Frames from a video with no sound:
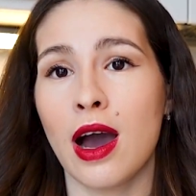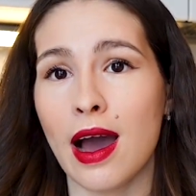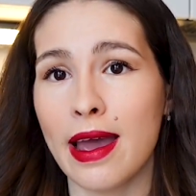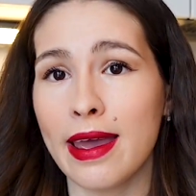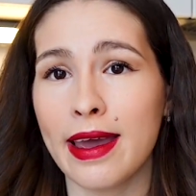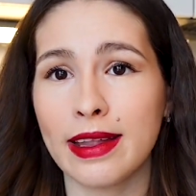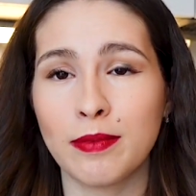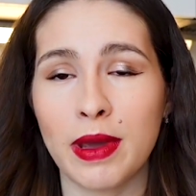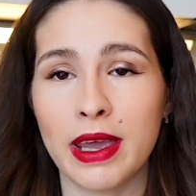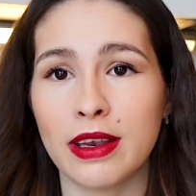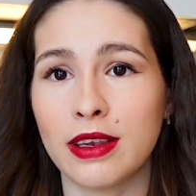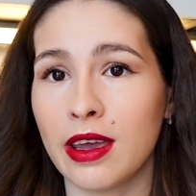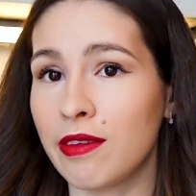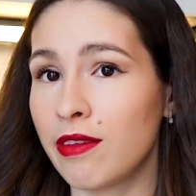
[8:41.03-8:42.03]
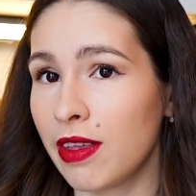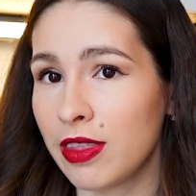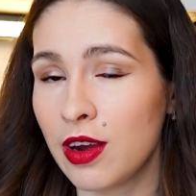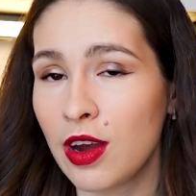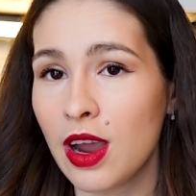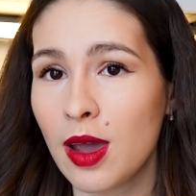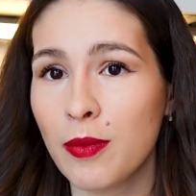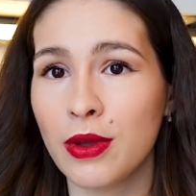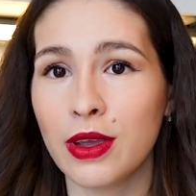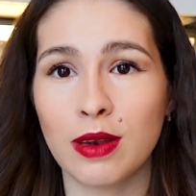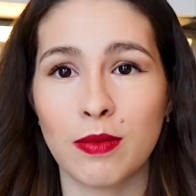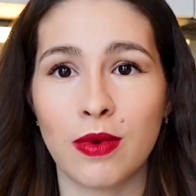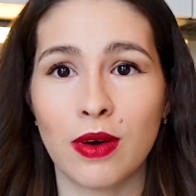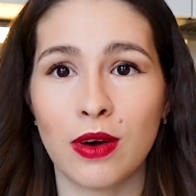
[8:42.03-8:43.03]
I had made a weather app
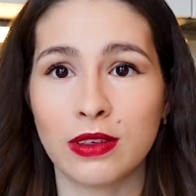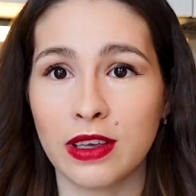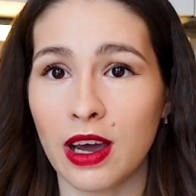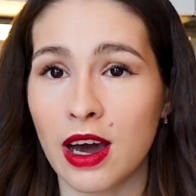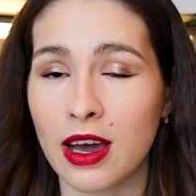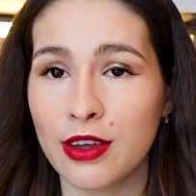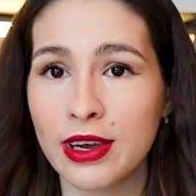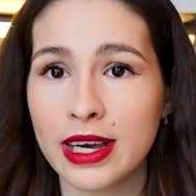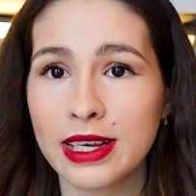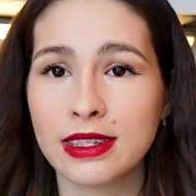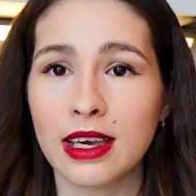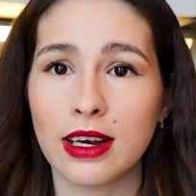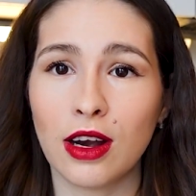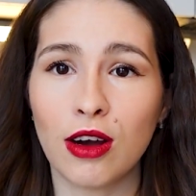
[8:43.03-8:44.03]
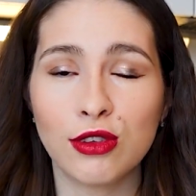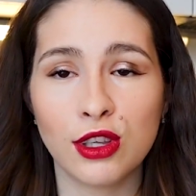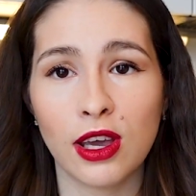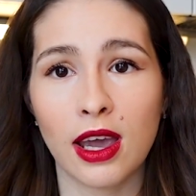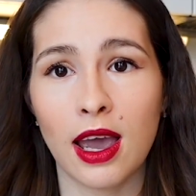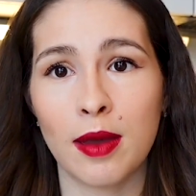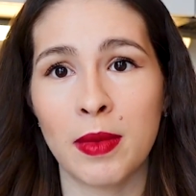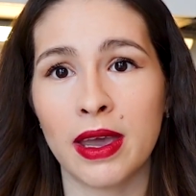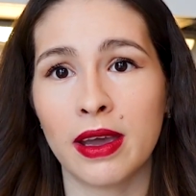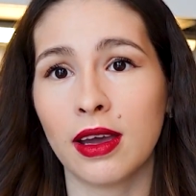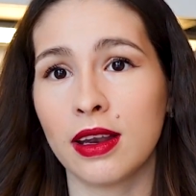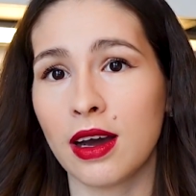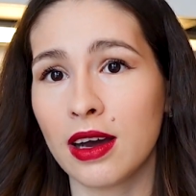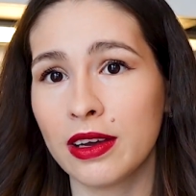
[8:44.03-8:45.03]
on the iOS, and also I
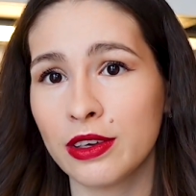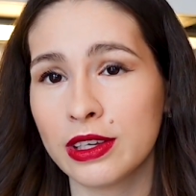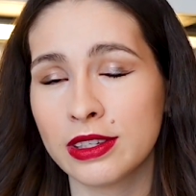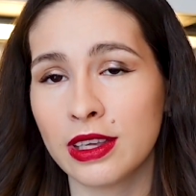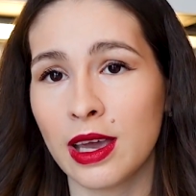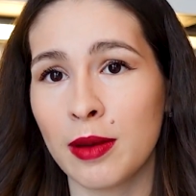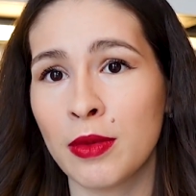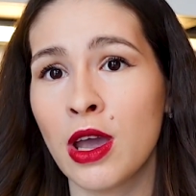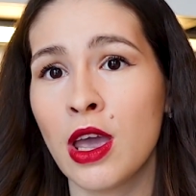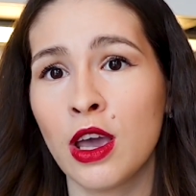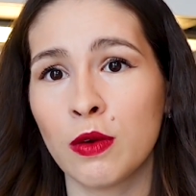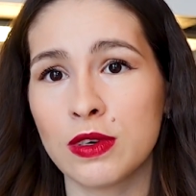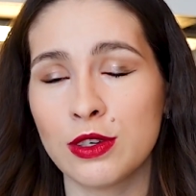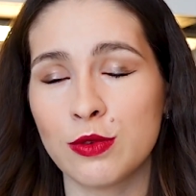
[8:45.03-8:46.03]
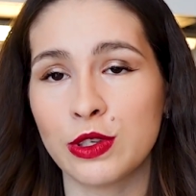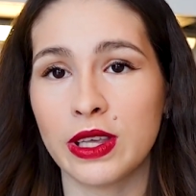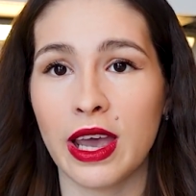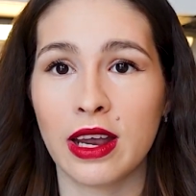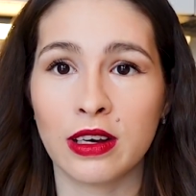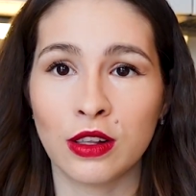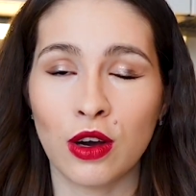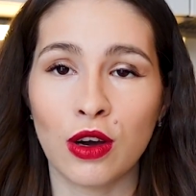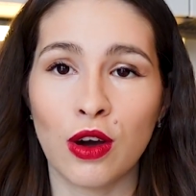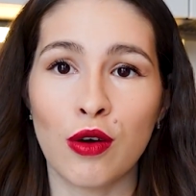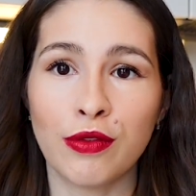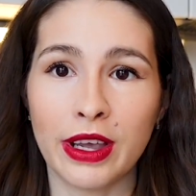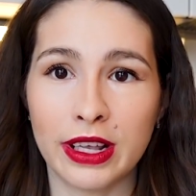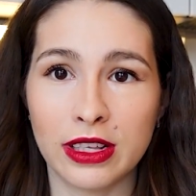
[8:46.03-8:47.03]
made an iOS app which was analog
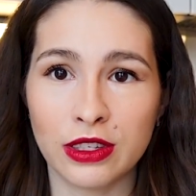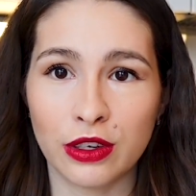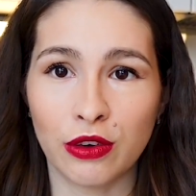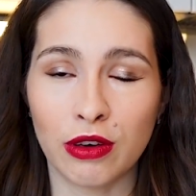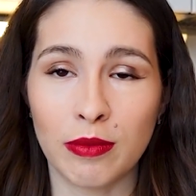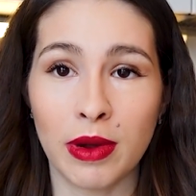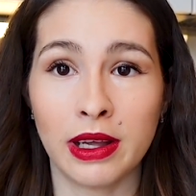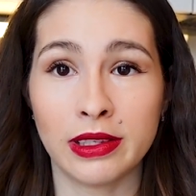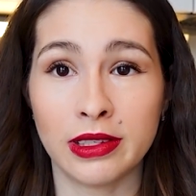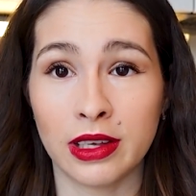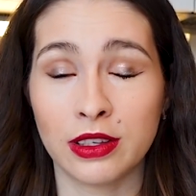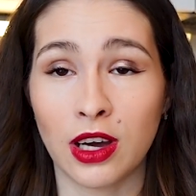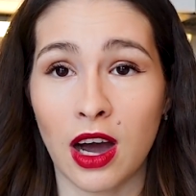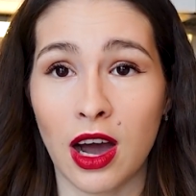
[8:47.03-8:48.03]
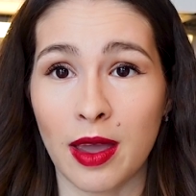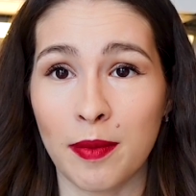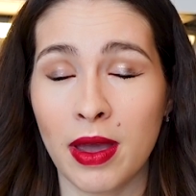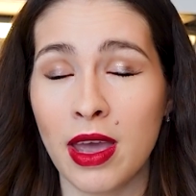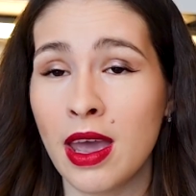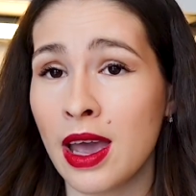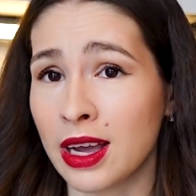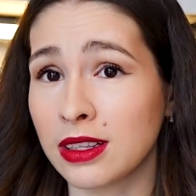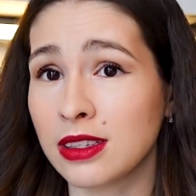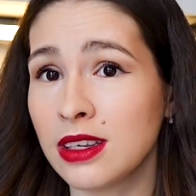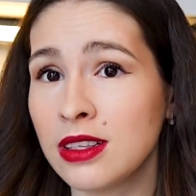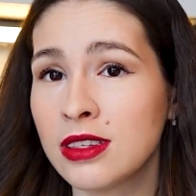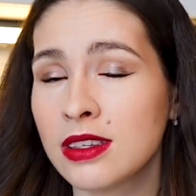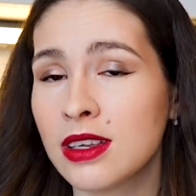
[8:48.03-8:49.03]
of Instagram at that time. And
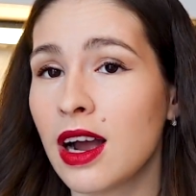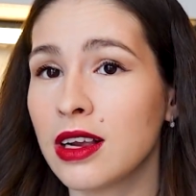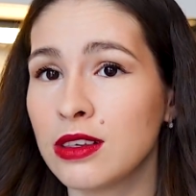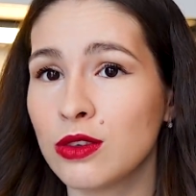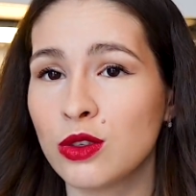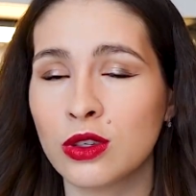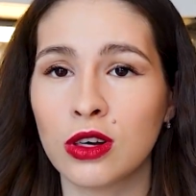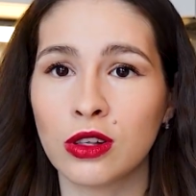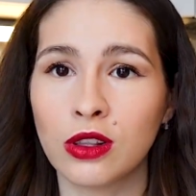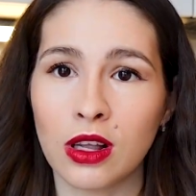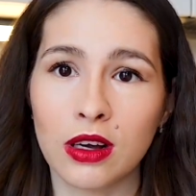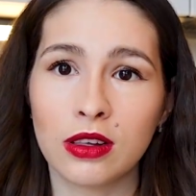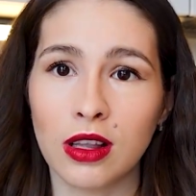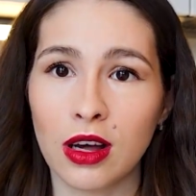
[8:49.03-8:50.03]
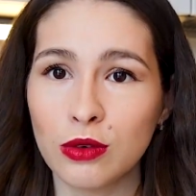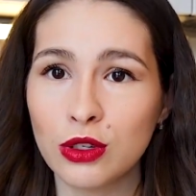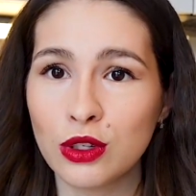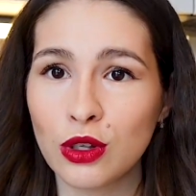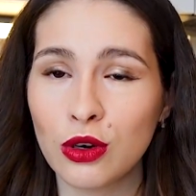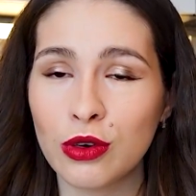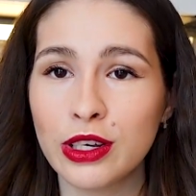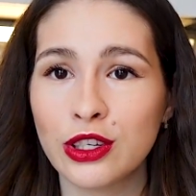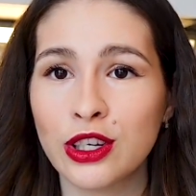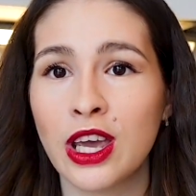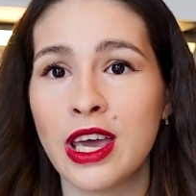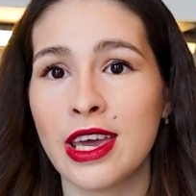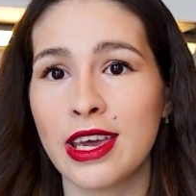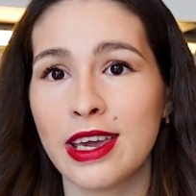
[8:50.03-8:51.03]
since I used cloud storage,
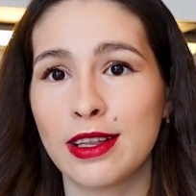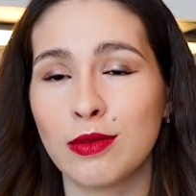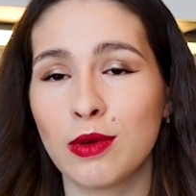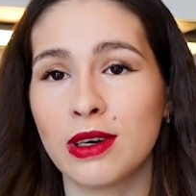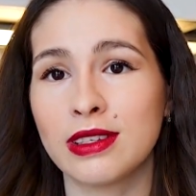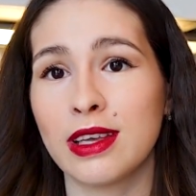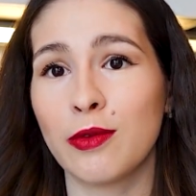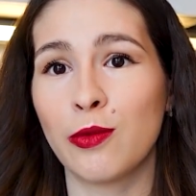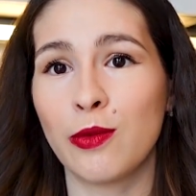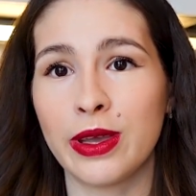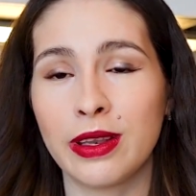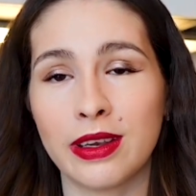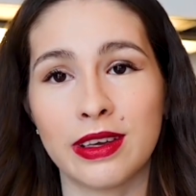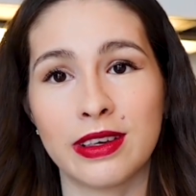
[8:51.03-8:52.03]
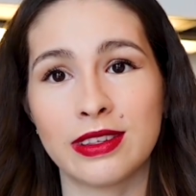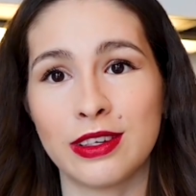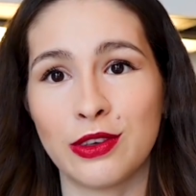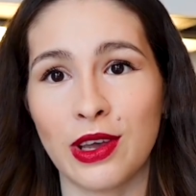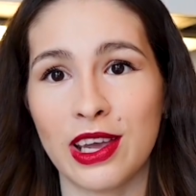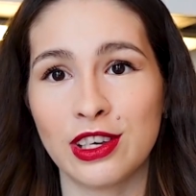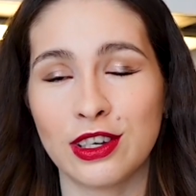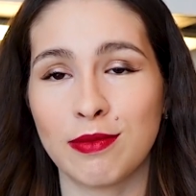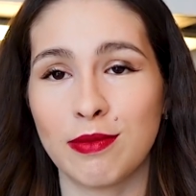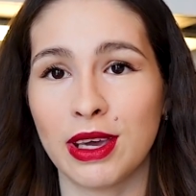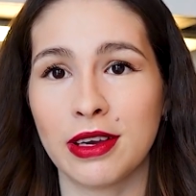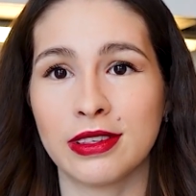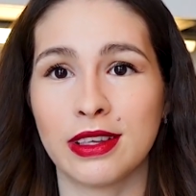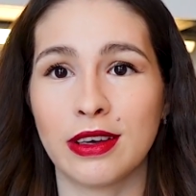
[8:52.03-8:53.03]
it was a winning situation
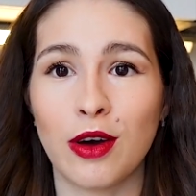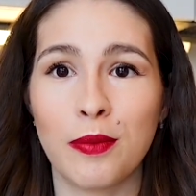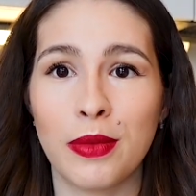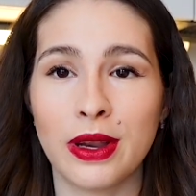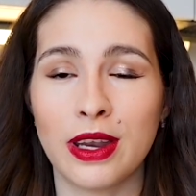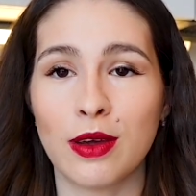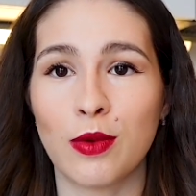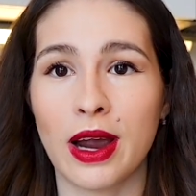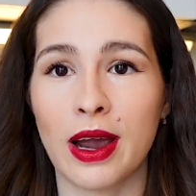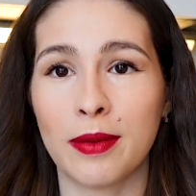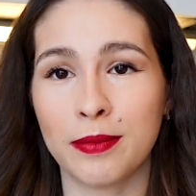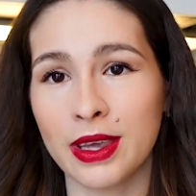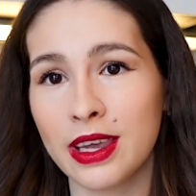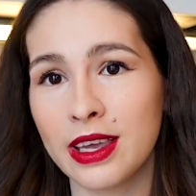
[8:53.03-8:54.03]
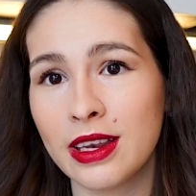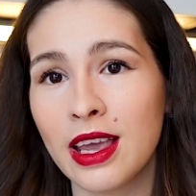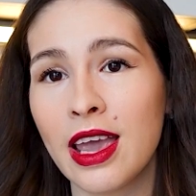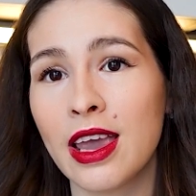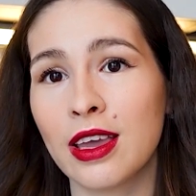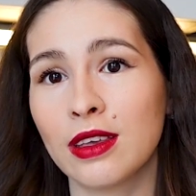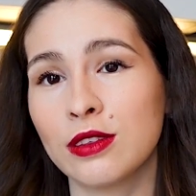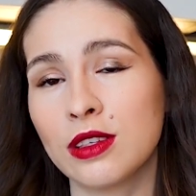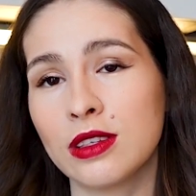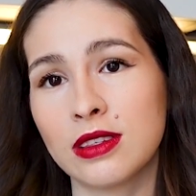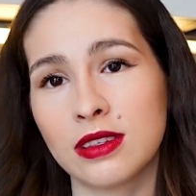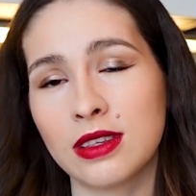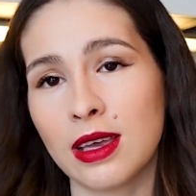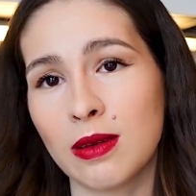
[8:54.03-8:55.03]
because the company where I'm in uses
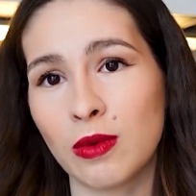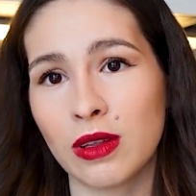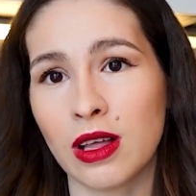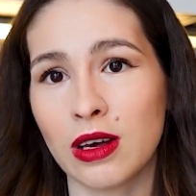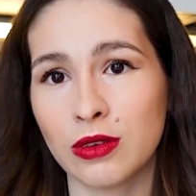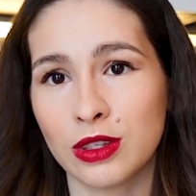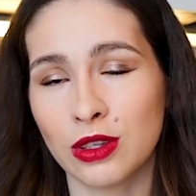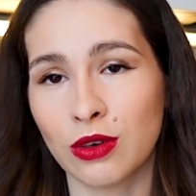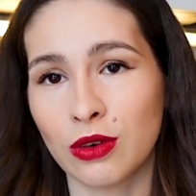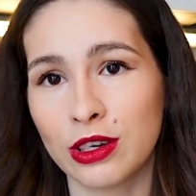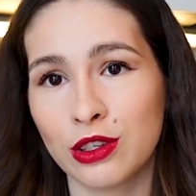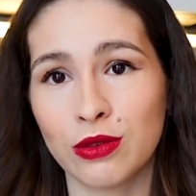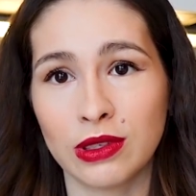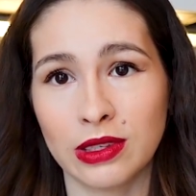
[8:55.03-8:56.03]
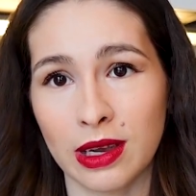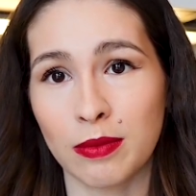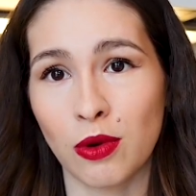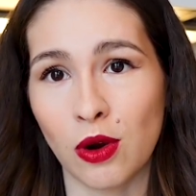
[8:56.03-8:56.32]
the same cloud storage for their